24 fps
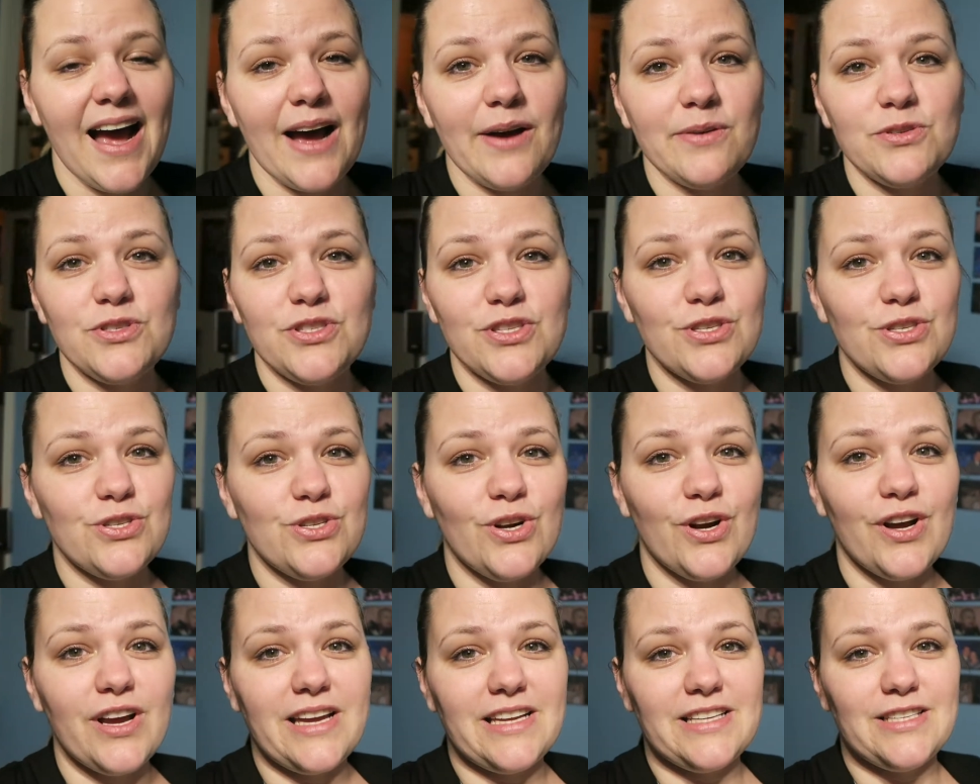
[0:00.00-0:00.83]
I was just
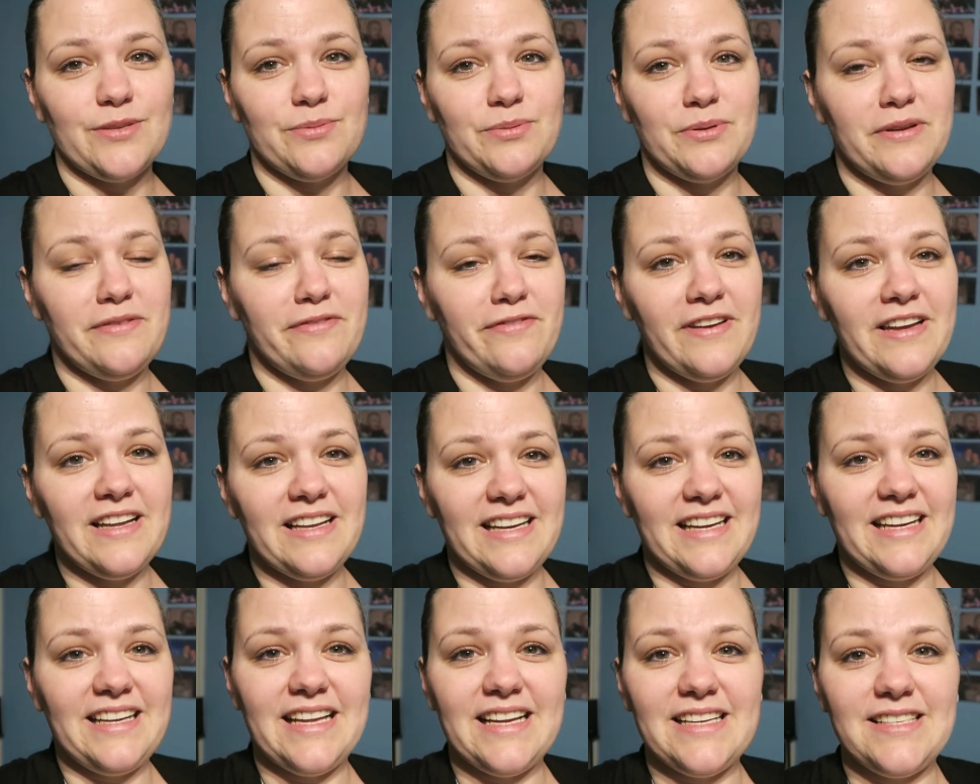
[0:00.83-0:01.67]
trying to
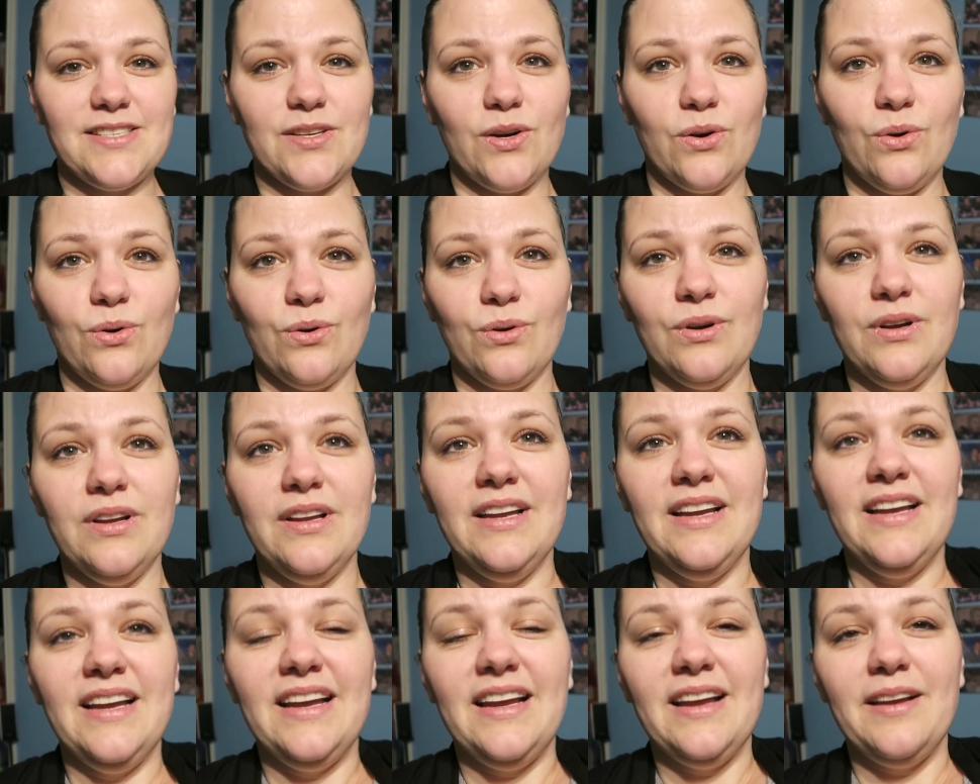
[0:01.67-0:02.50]
refill it, that's all.
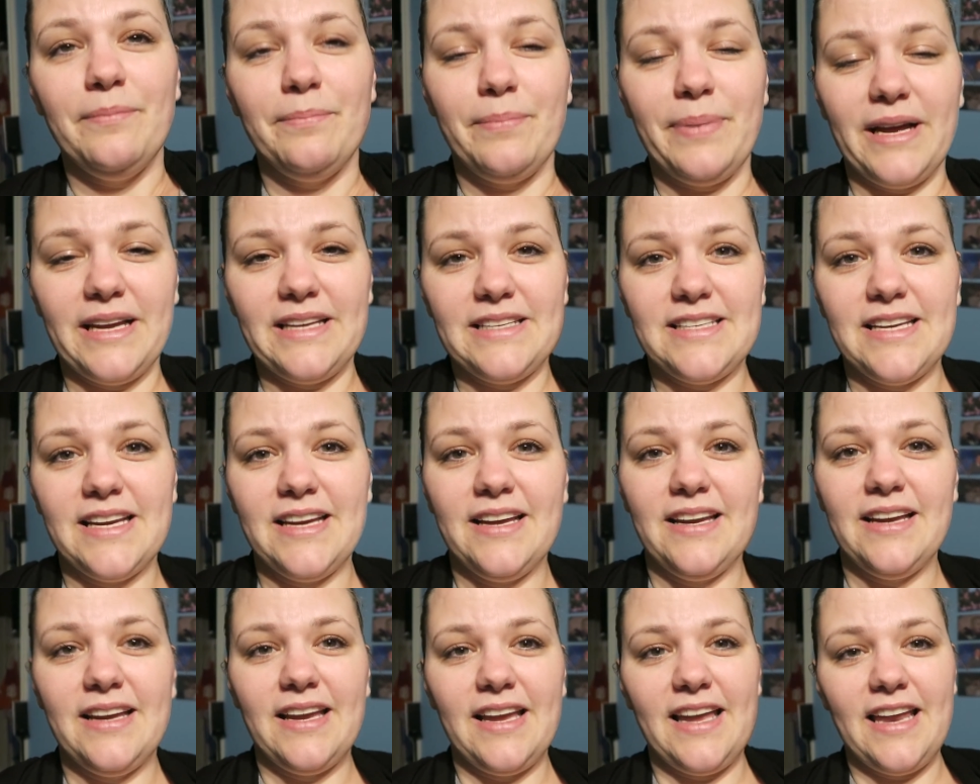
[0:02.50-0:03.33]
But
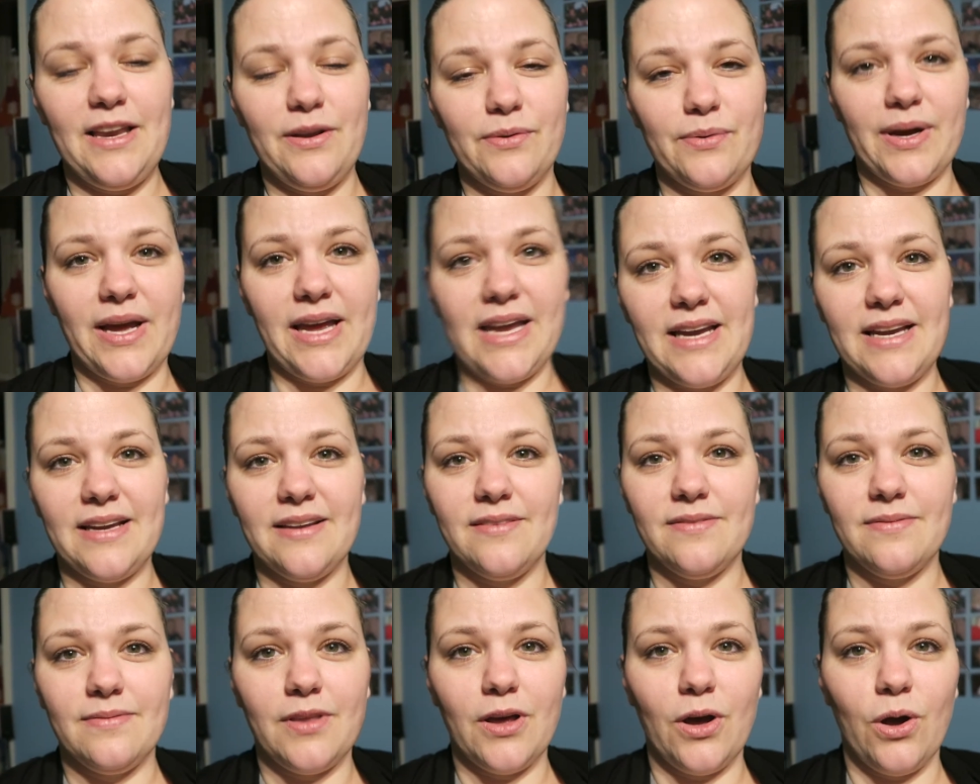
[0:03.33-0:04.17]
anyway,
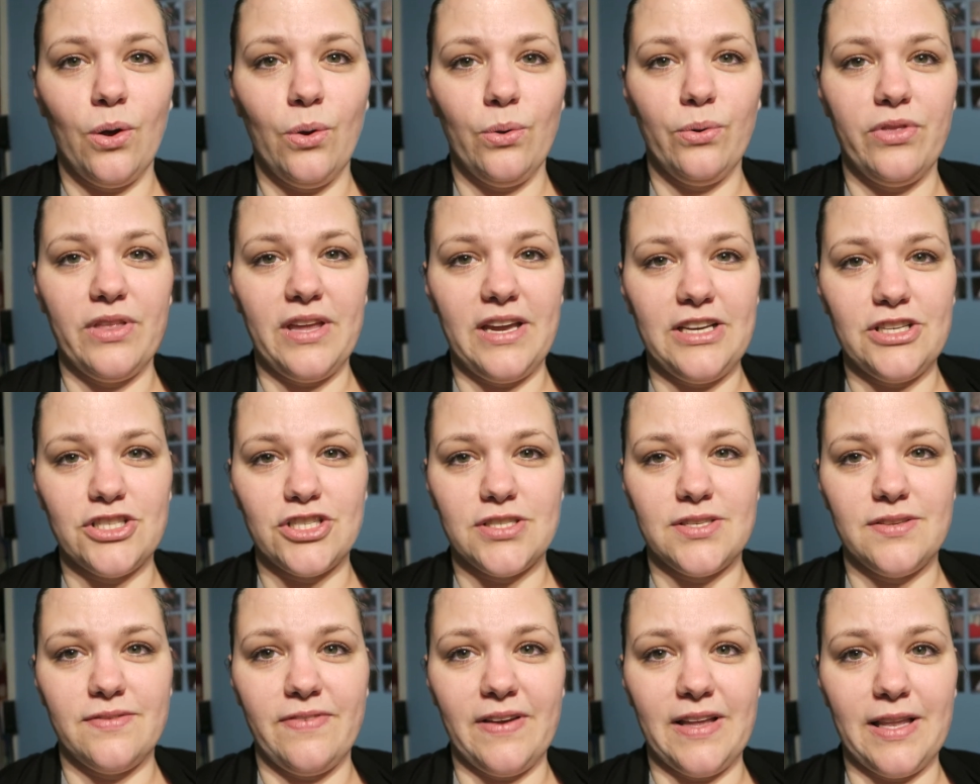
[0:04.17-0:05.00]
the whole thing
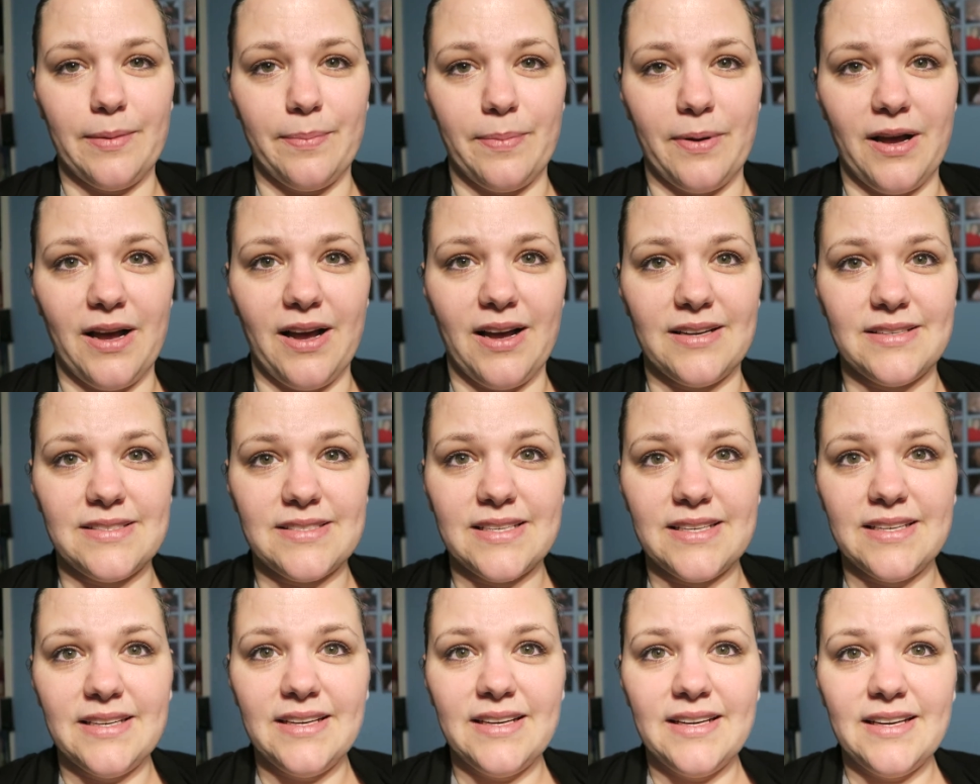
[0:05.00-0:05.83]
just fell apart.
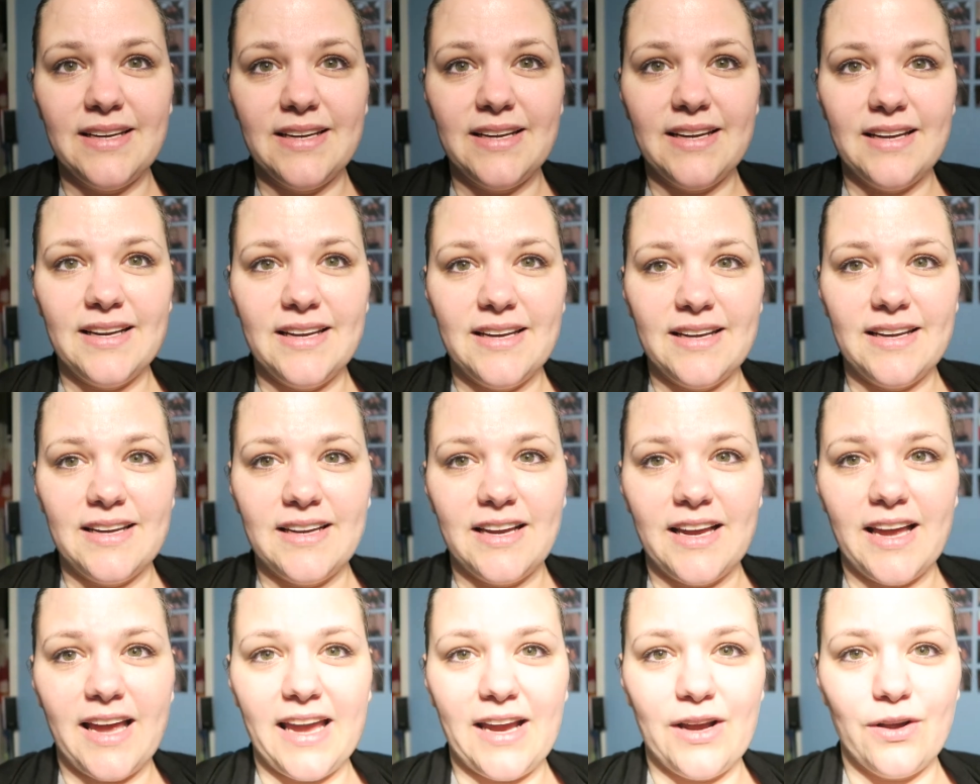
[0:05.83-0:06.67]

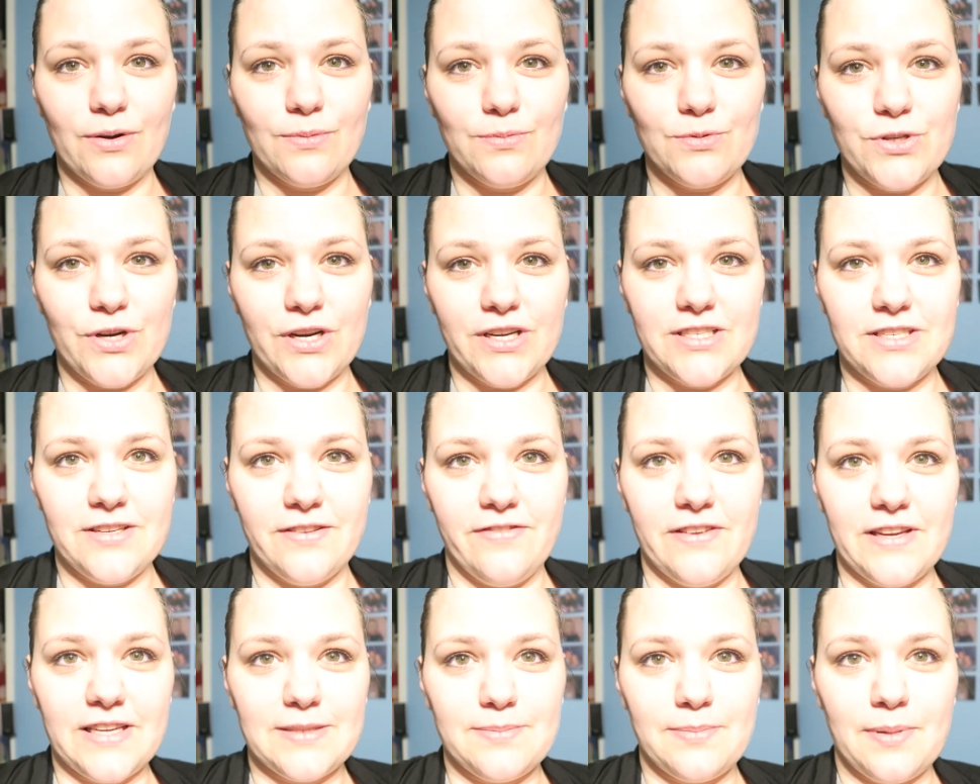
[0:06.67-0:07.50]
Hang on, I'm trying to
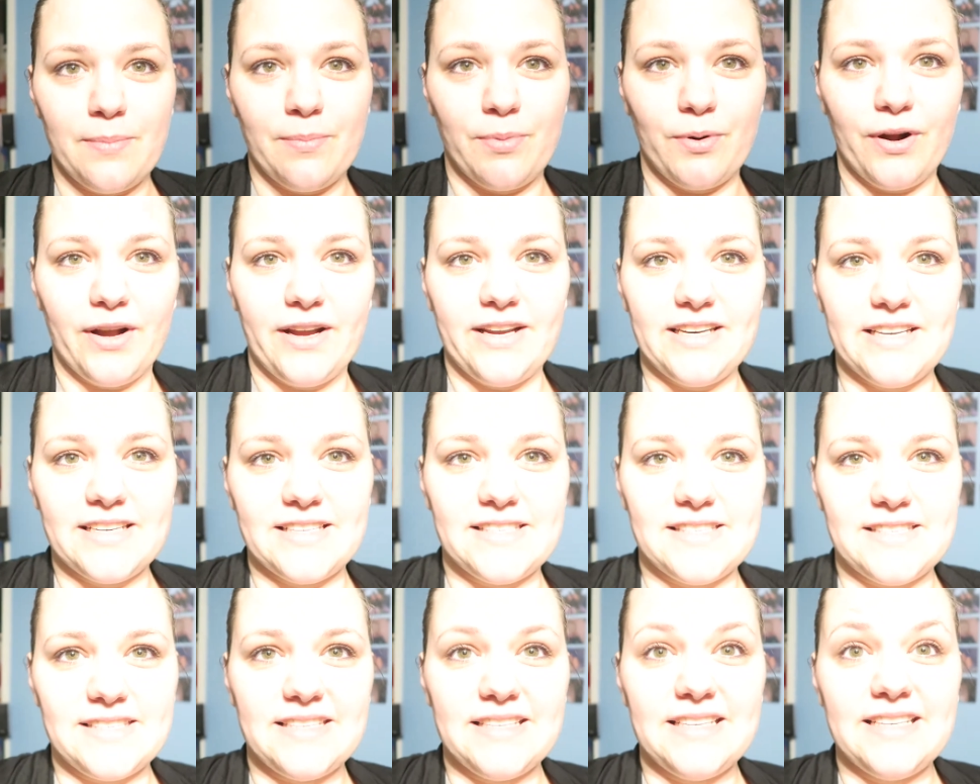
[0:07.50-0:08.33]
fix my
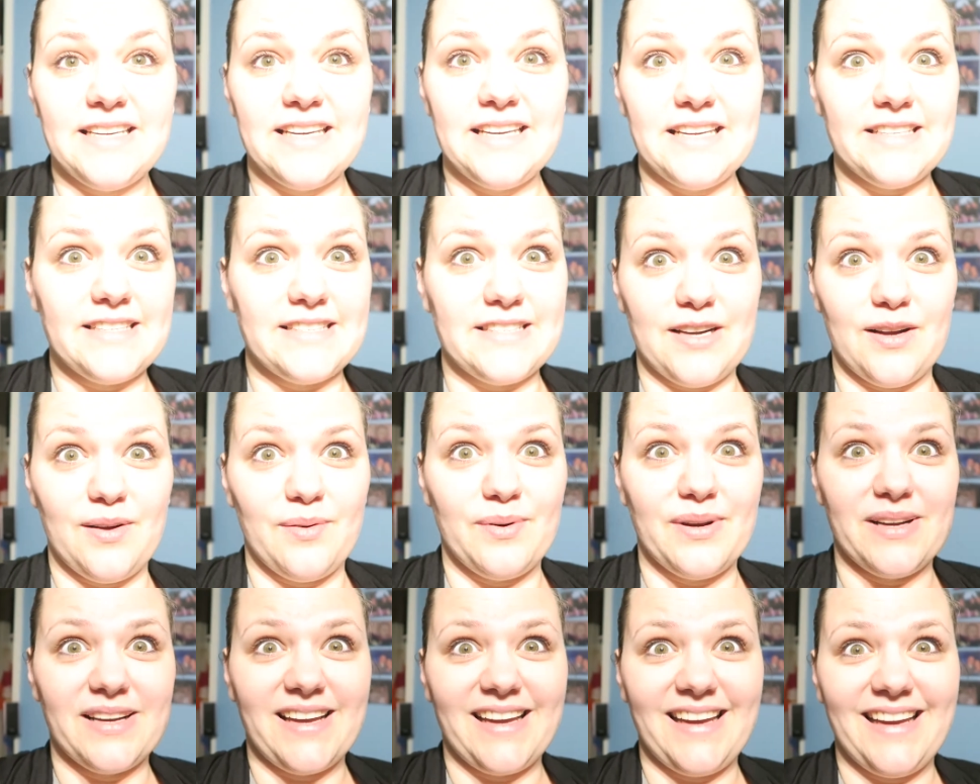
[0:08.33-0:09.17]
brightness. It's not
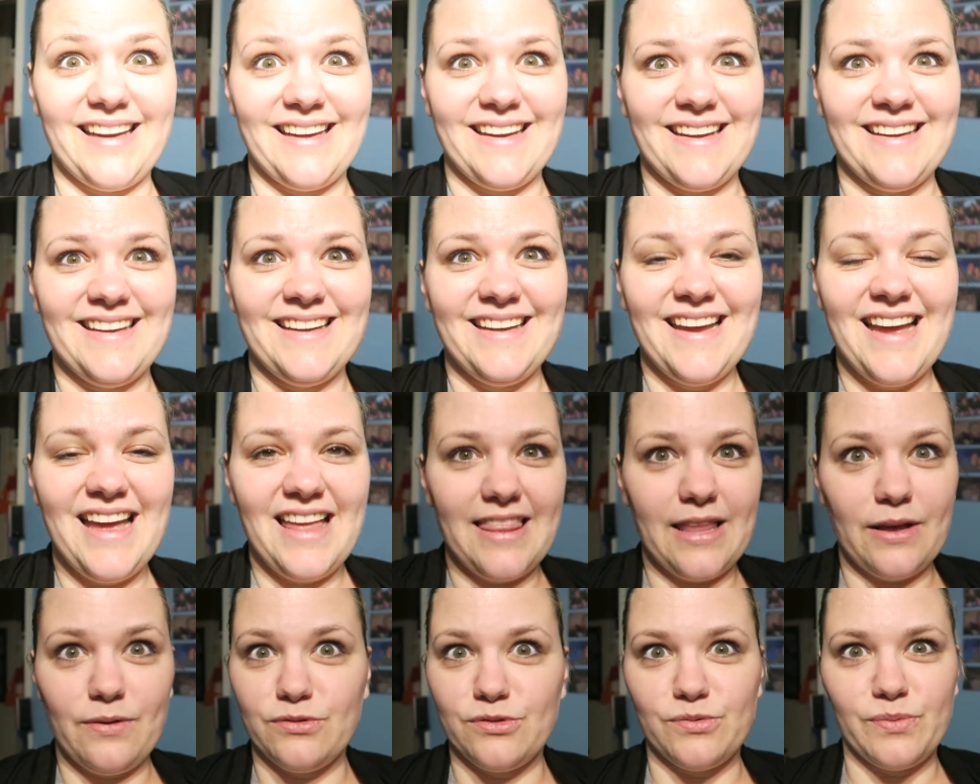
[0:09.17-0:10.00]
working.
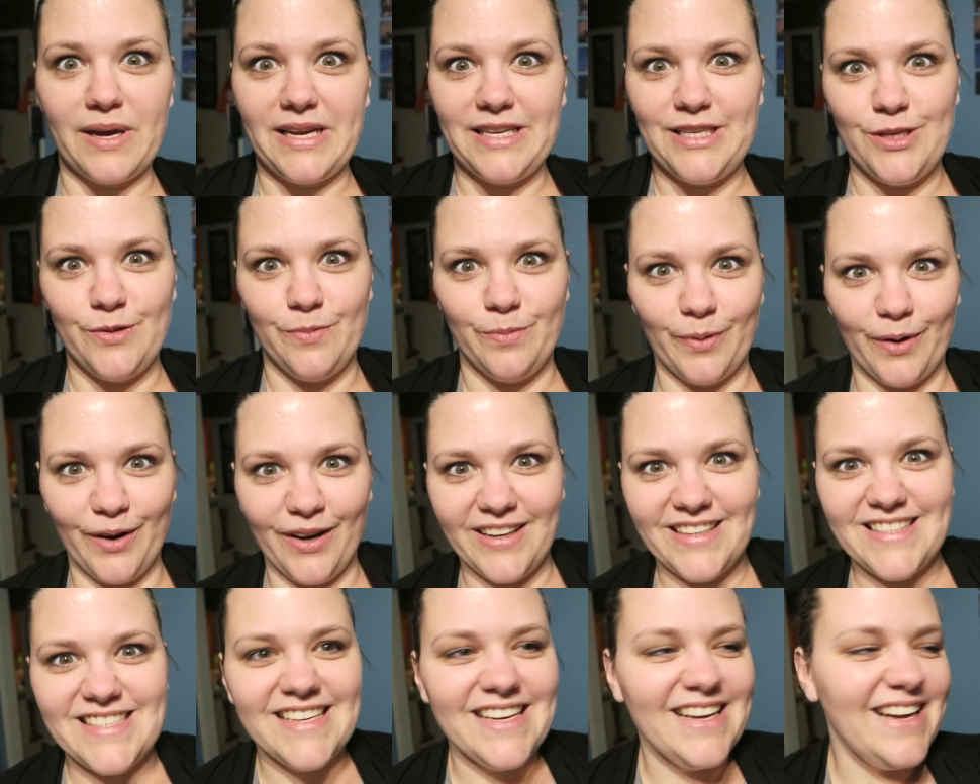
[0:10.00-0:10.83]
That was way too
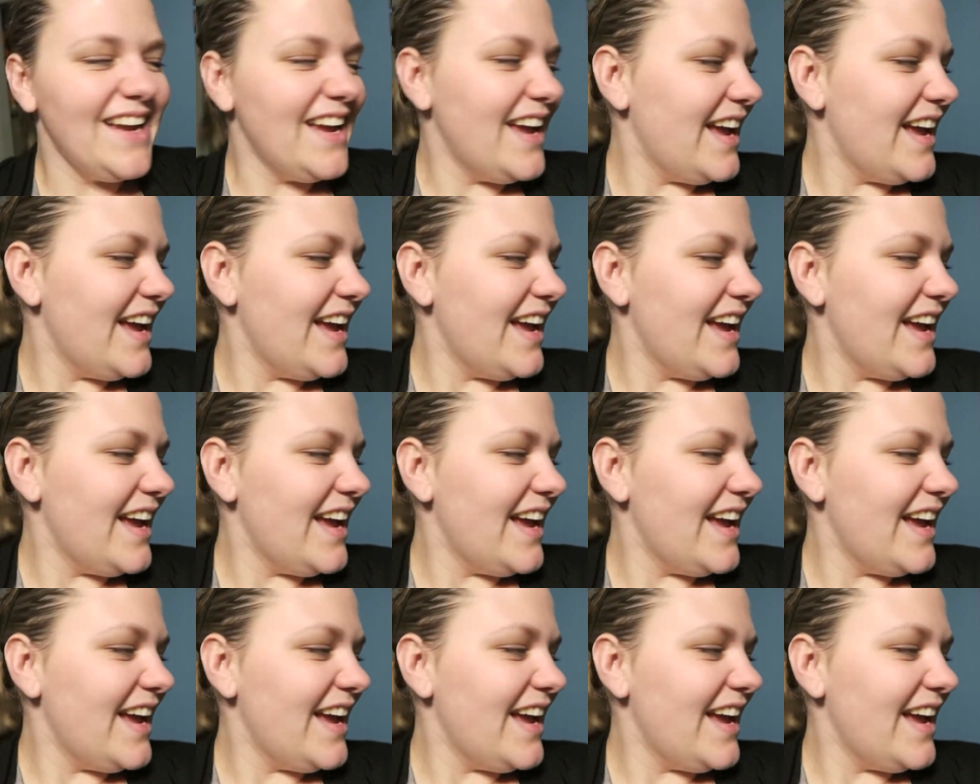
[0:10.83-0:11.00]
bright.